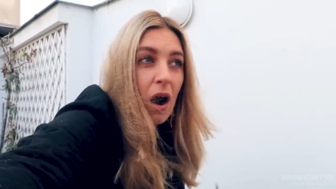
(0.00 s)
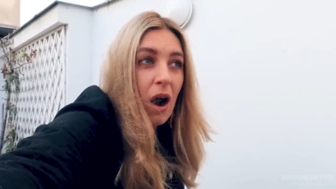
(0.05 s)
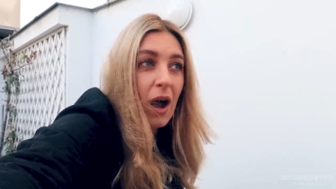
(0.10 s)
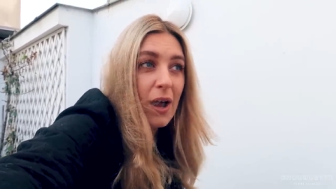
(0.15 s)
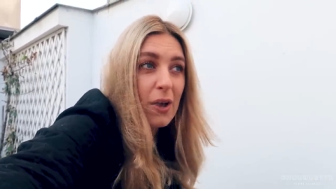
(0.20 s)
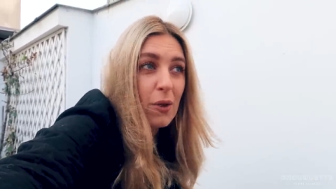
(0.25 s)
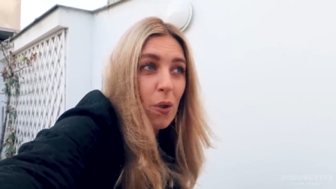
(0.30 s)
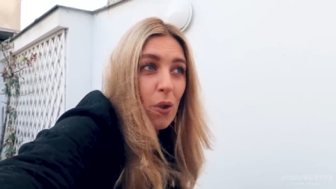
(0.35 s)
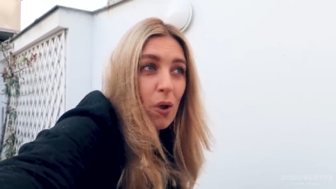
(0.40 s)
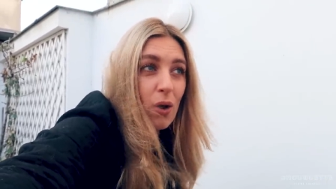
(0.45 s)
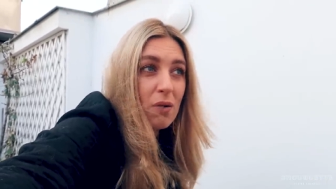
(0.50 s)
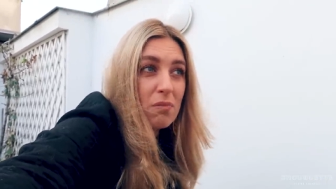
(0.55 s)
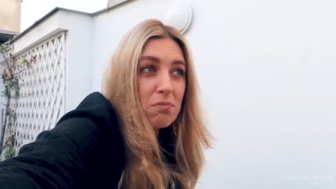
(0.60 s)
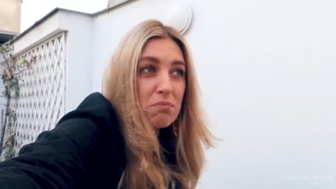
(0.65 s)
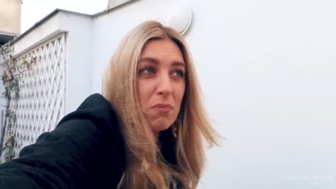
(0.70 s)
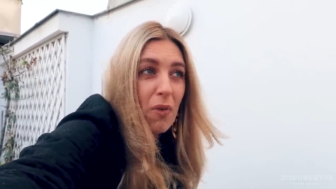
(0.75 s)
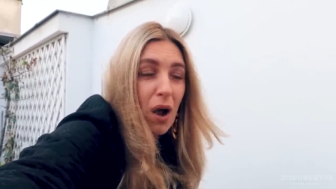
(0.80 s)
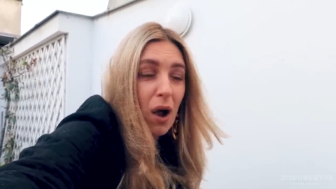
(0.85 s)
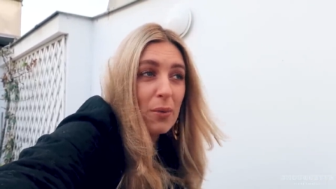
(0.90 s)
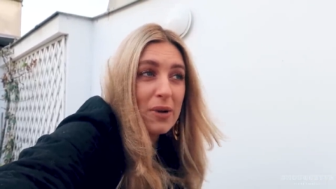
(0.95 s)
I
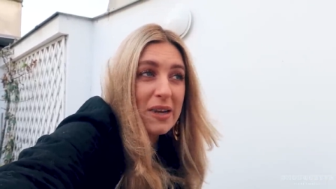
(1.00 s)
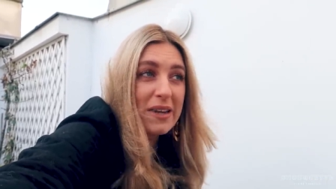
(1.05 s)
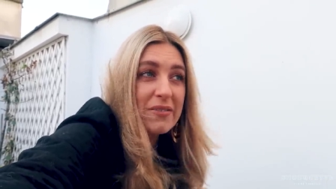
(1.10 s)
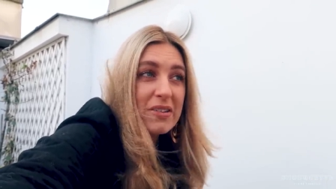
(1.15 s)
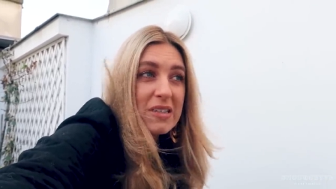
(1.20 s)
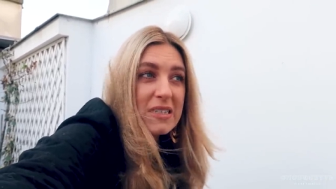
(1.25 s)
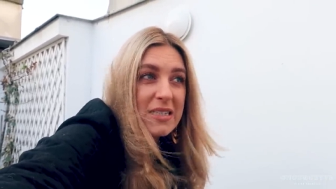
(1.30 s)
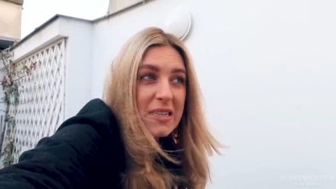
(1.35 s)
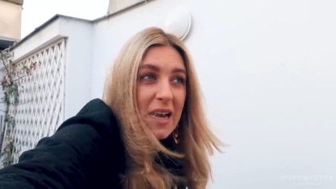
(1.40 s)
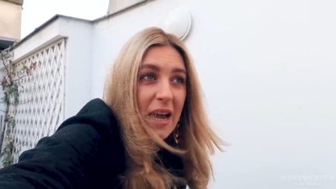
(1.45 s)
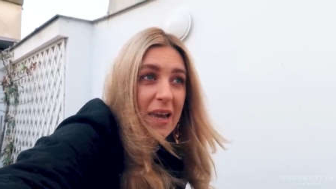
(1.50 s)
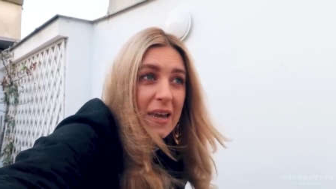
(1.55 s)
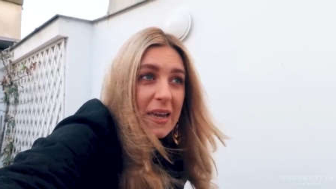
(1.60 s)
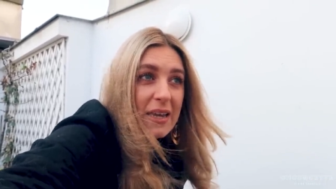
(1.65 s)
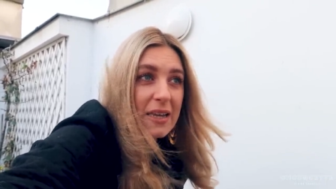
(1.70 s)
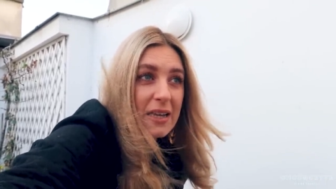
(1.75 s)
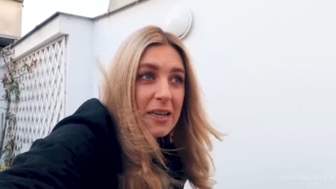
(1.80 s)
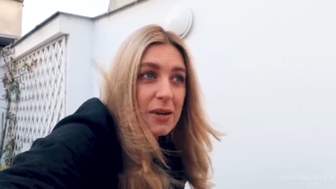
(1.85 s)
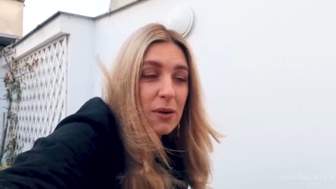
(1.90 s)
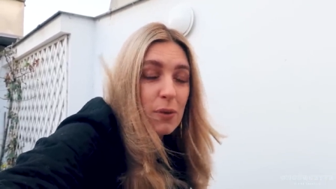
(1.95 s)
would even
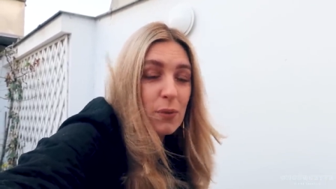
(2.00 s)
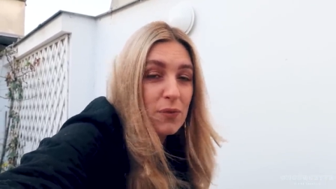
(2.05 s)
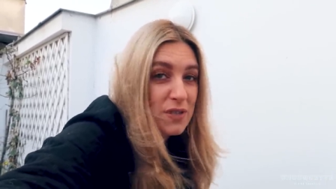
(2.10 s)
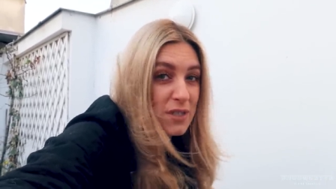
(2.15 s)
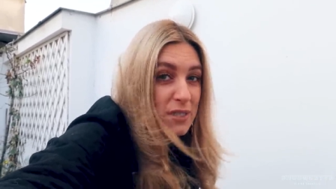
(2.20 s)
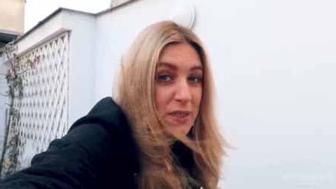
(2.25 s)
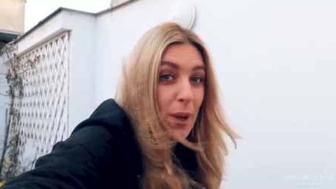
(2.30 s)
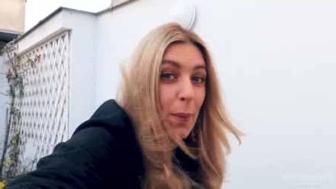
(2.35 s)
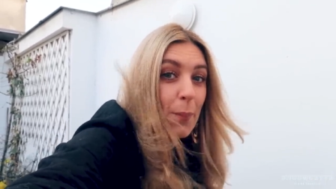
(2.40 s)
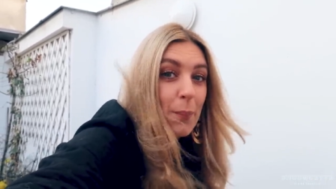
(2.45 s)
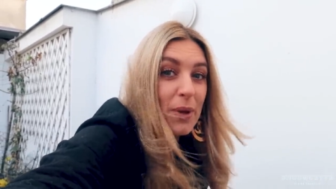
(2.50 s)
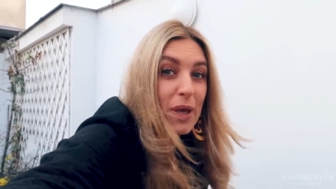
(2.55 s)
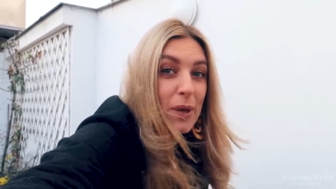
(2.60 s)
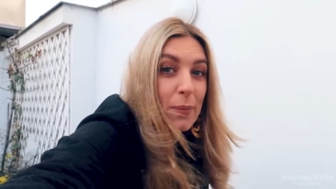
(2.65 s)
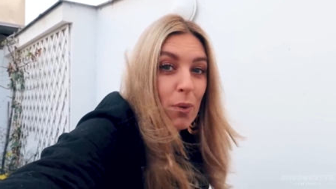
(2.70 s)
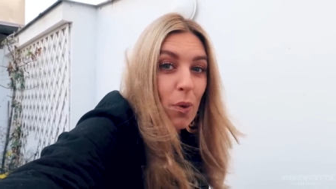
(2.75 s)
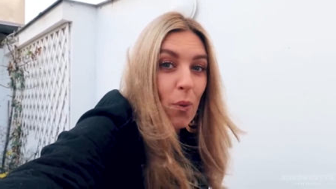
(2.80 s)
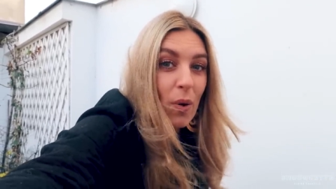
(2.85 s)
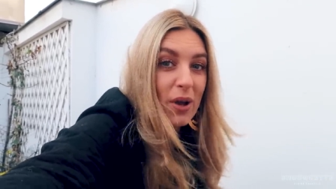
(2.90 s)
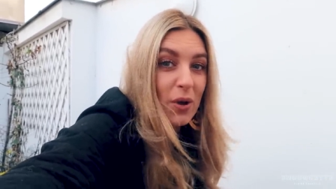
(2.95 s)
say for some
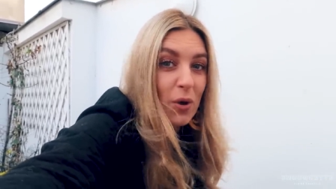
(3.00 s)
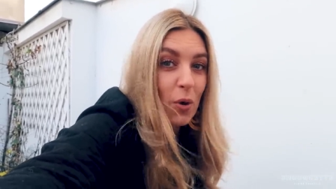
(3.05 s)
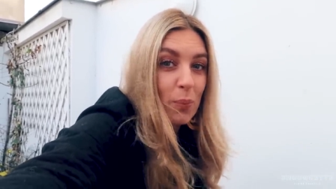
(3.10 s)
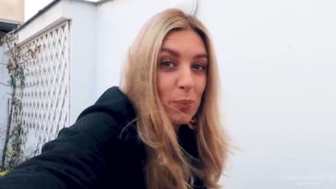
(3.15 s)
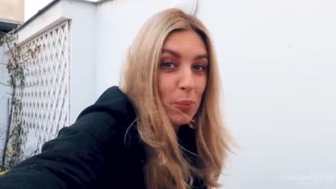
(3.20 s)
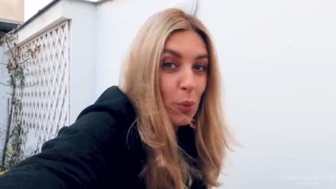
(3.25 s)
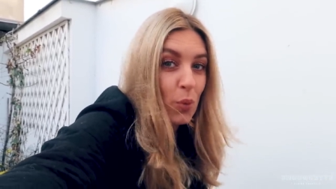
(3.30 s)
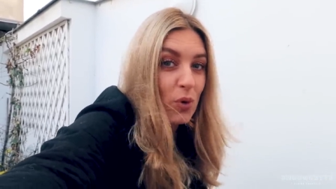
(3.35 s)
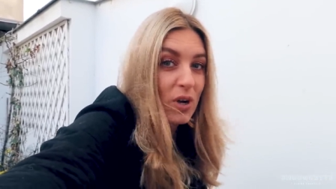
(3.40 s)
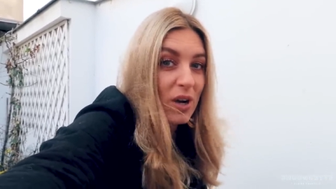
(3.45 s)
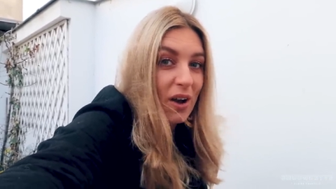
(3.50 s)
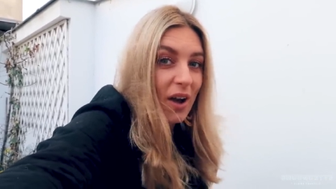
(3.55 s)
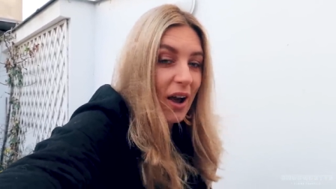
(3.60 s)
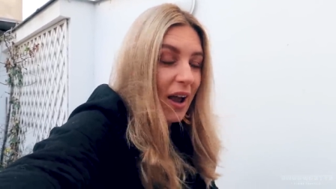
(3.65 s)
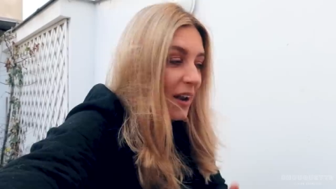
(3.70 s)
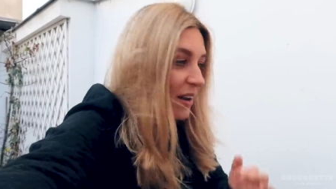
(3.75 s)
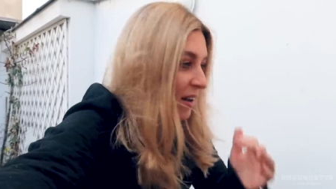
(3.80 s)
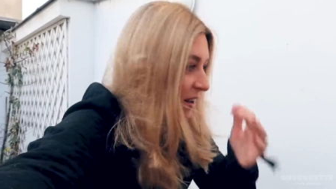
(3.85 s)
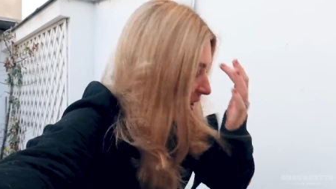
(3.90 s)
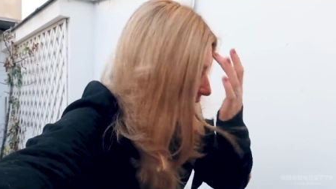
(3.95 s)
people, I got
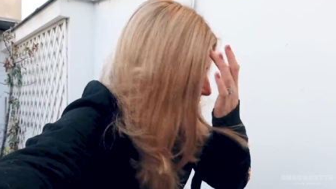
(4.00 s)
borderline